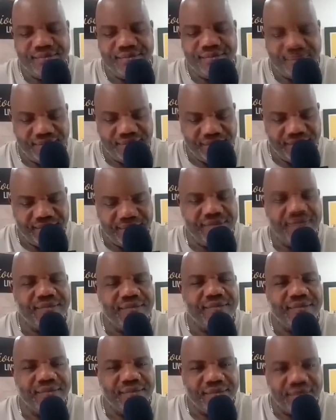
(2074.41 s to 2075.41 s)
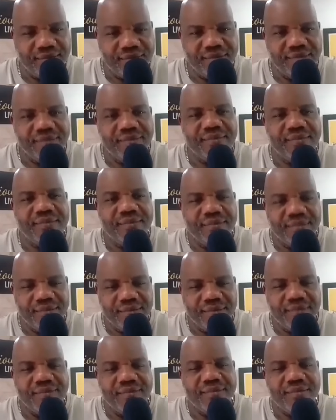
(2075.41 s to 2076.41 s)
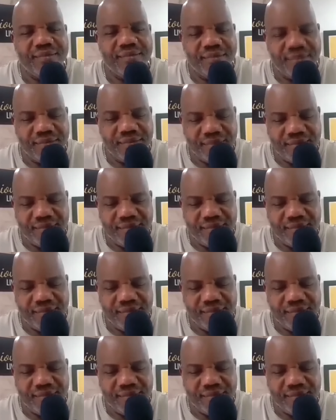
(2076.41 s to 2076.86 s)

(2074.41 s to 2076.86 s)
disorder, right. moderate or